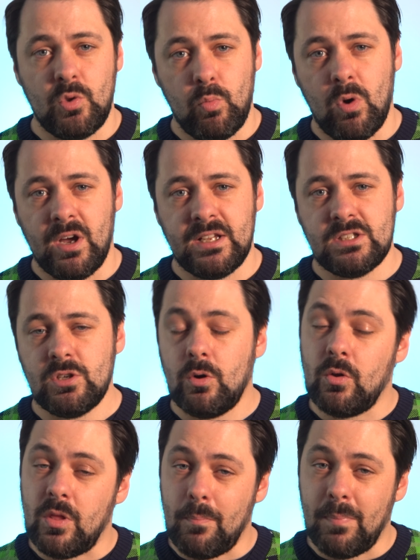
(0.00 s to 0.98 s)
white
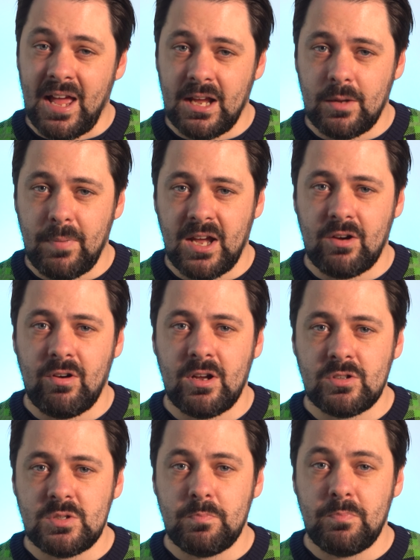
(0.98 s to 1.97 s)
or the black
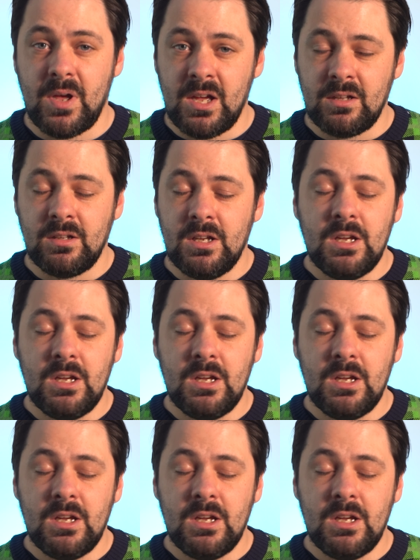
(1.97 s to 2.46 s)
backgrounds, but